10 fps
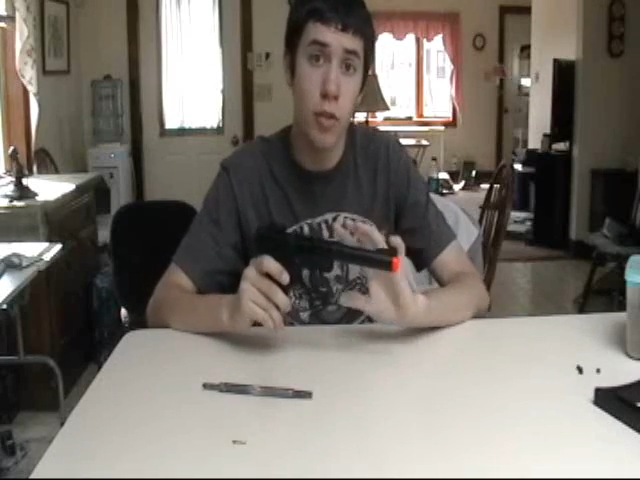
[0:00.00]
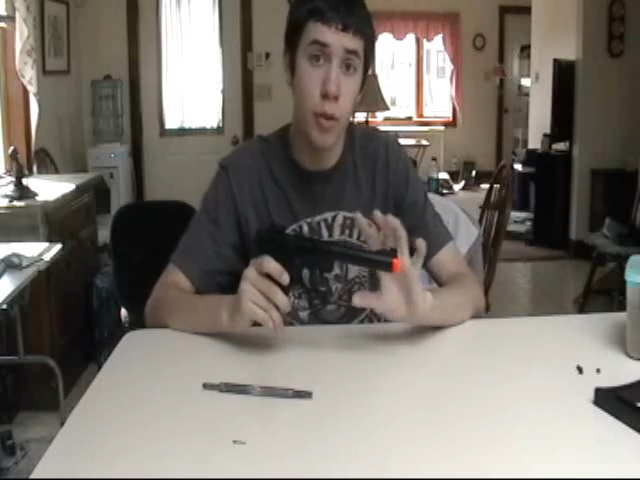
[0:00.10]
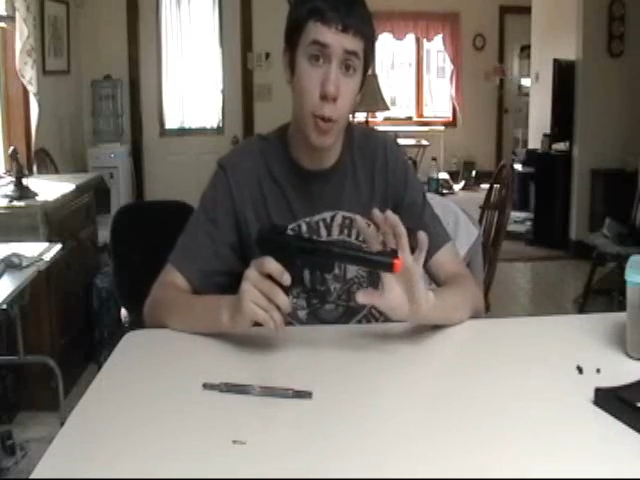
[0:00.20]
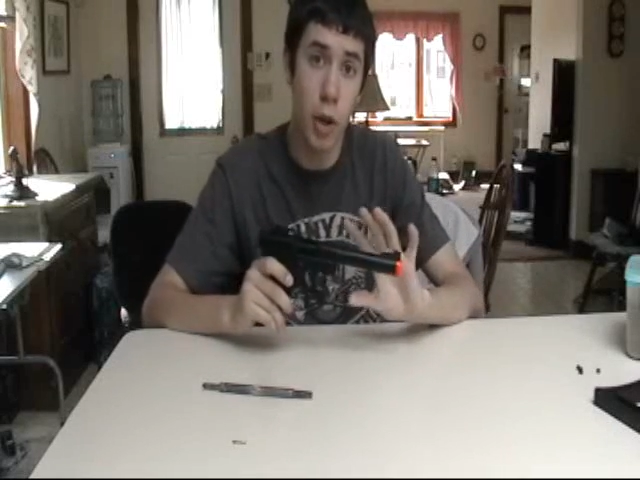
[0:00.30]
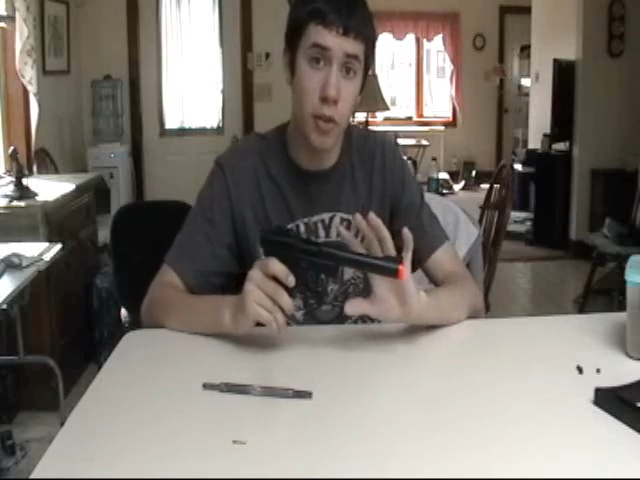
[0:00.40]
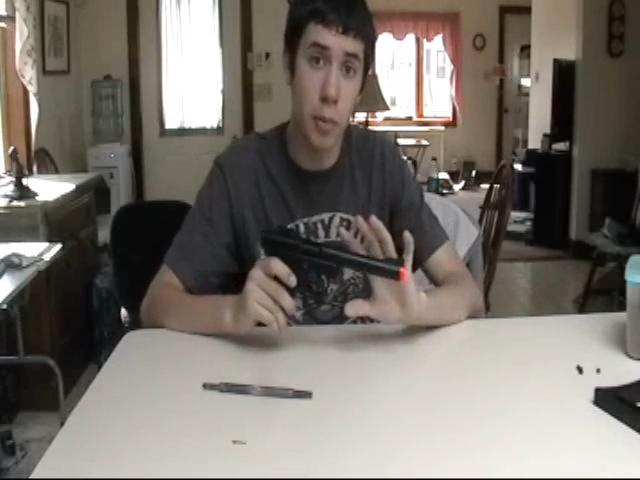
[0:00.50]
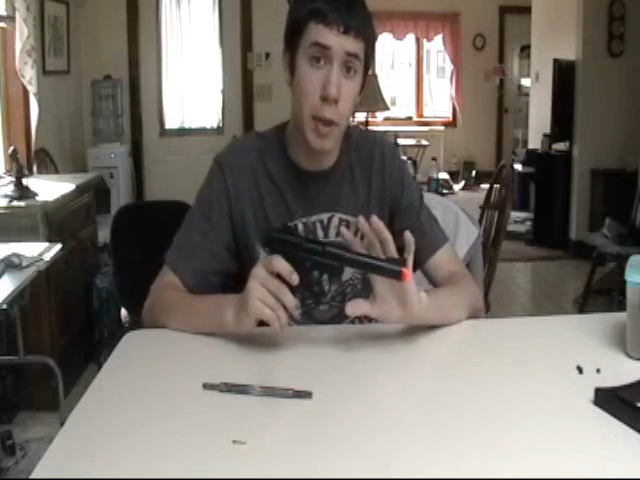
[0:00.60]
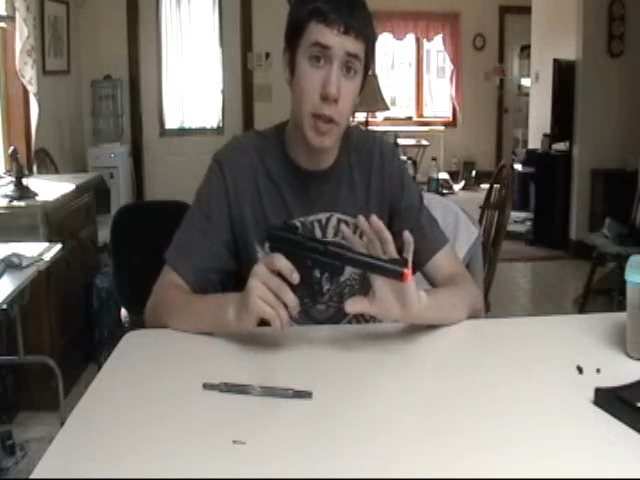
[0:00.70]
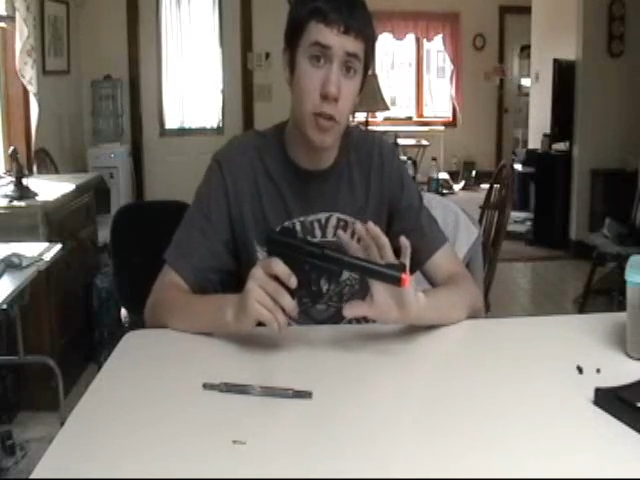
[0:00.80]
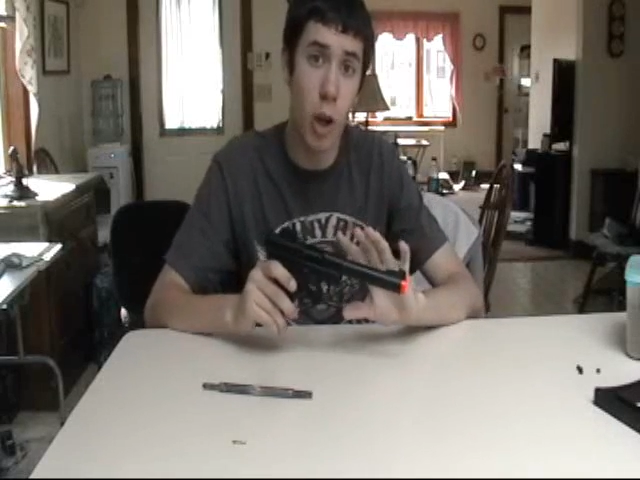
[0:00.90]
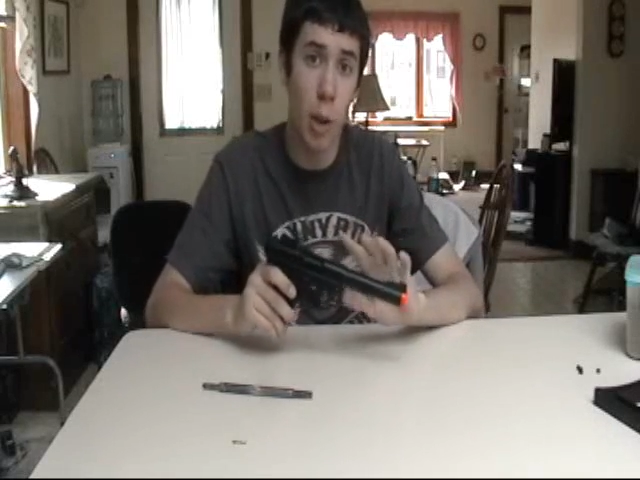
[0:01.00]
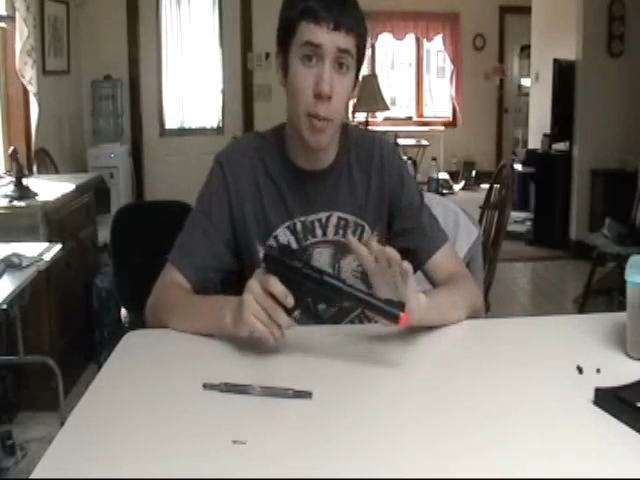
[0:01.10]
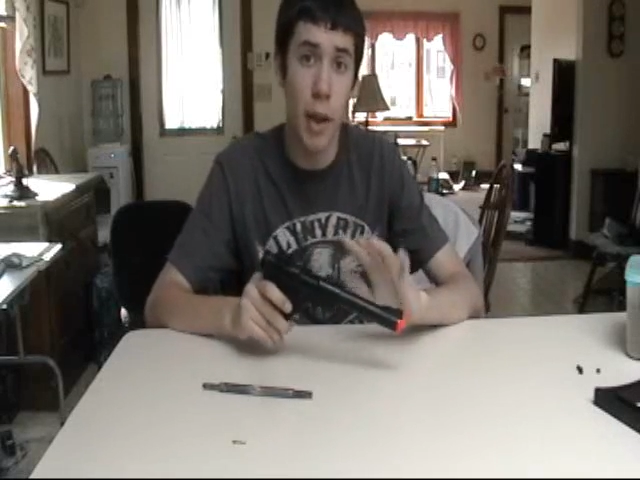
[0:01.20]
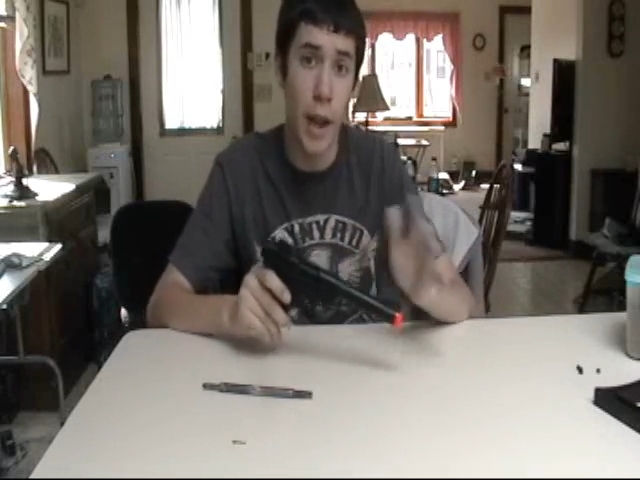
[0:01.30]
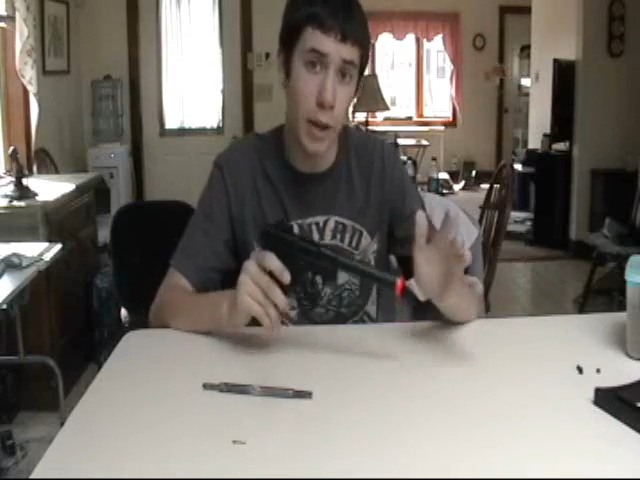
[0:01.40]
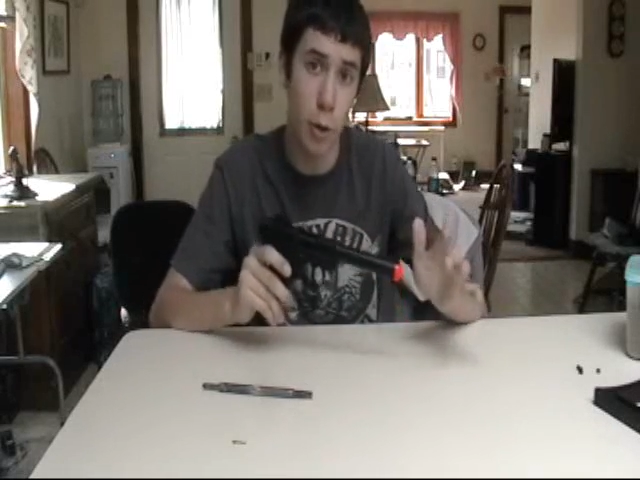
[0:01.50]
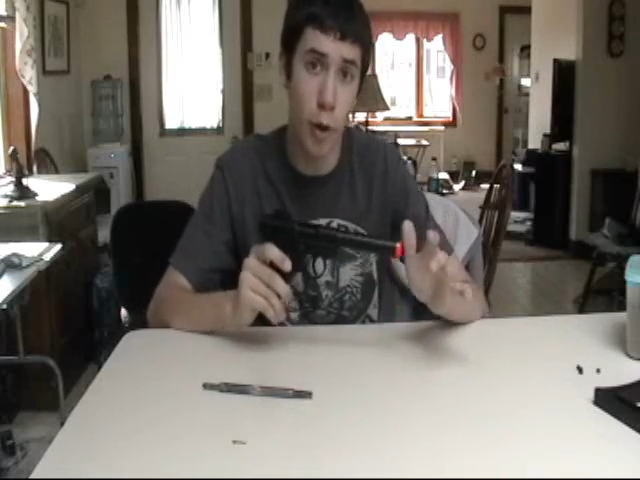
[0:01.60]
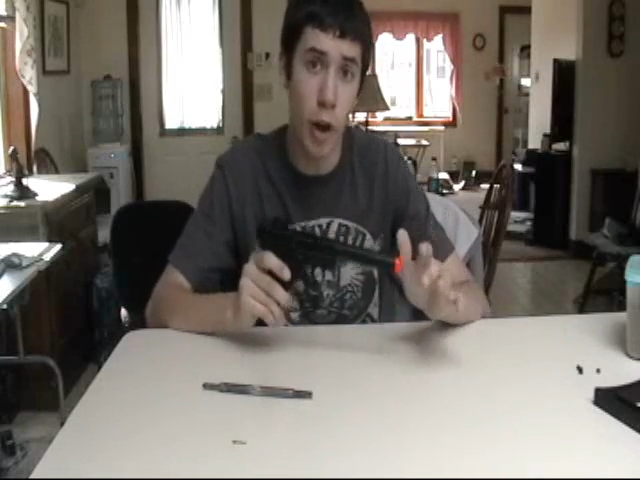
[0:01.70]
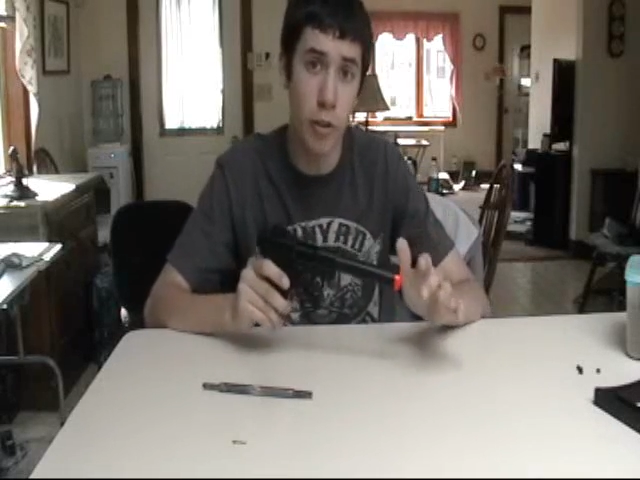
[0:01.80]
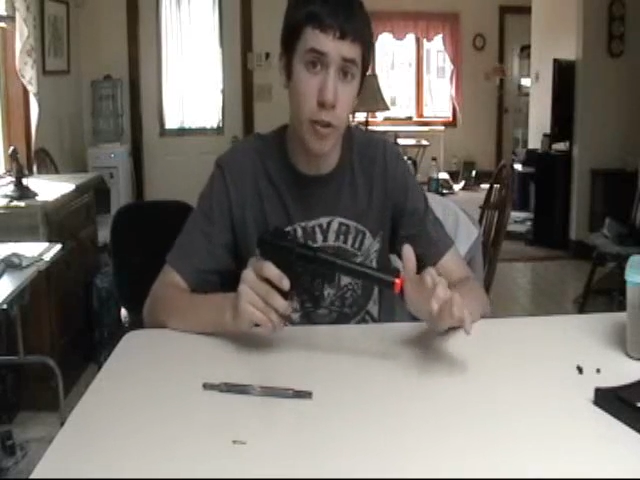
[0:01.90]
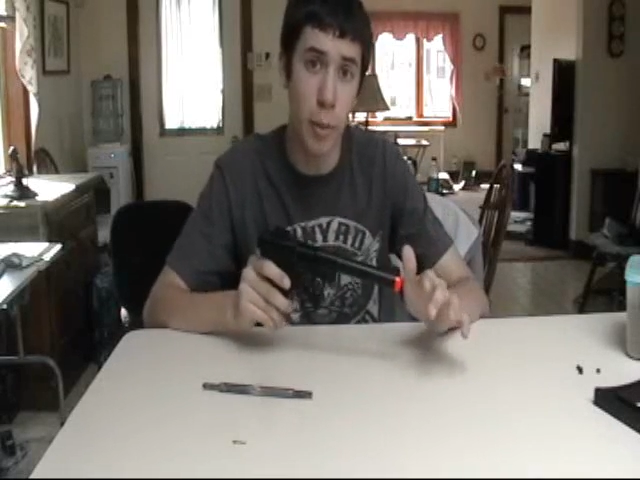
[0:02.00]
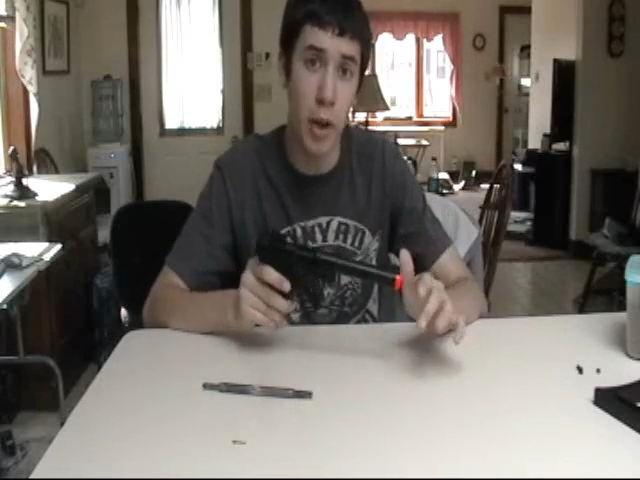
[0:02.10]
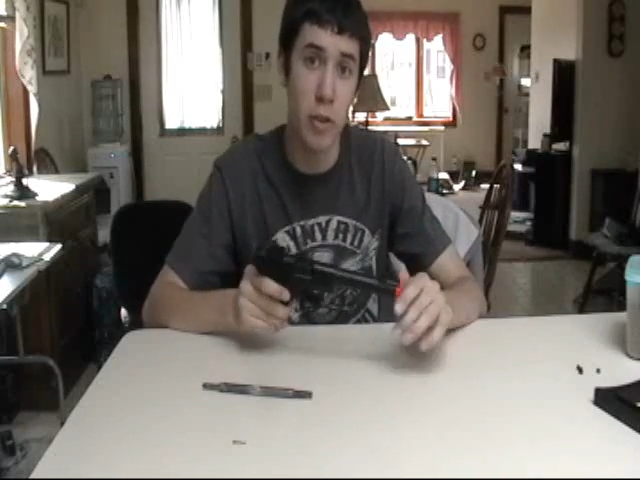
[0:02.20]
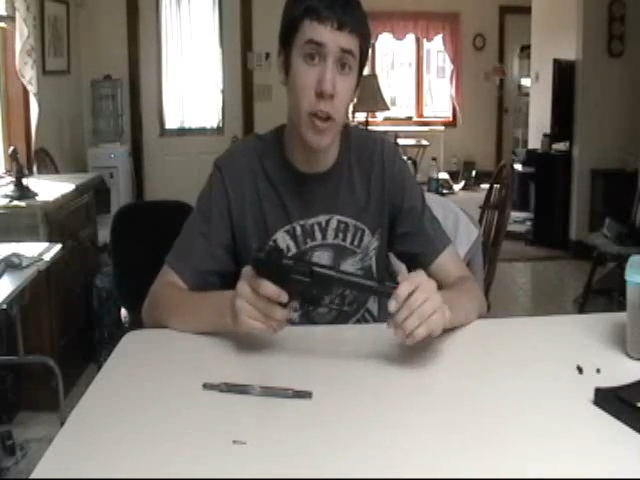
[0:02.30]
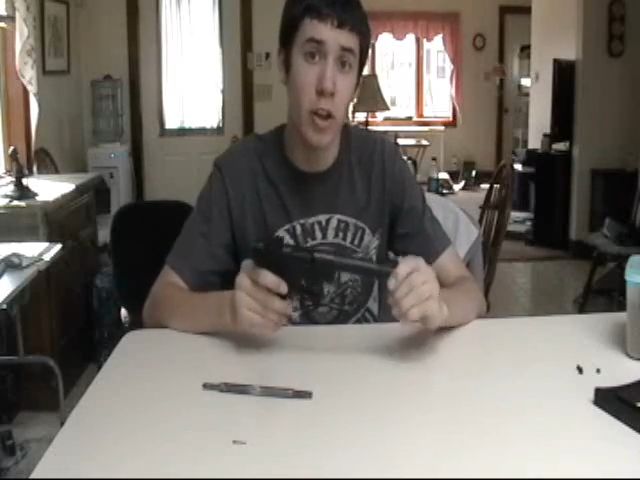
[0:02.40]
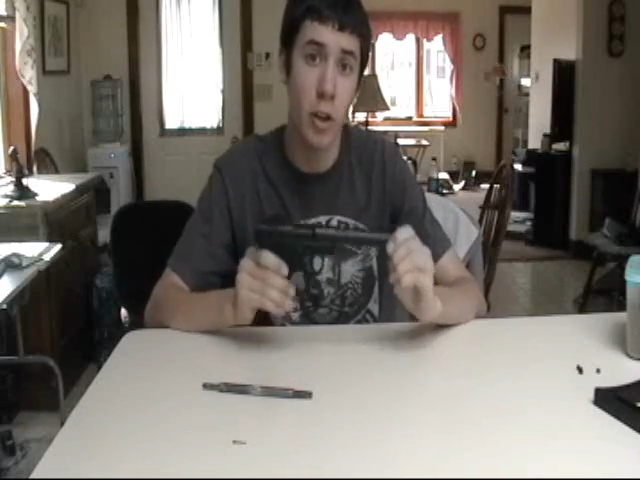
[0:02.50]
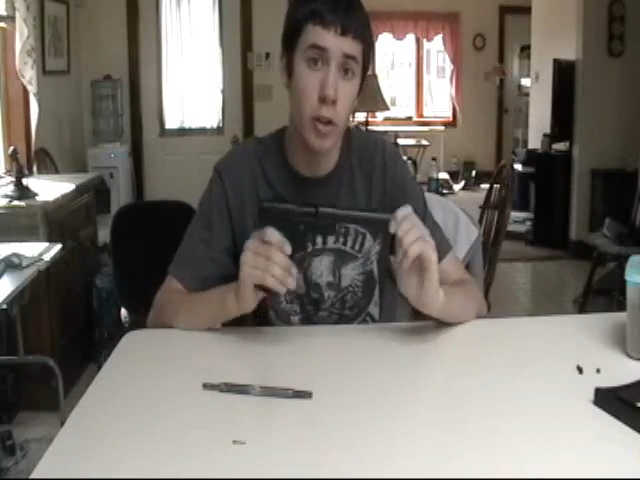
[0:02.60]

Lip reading: do a custom paint job and/or customize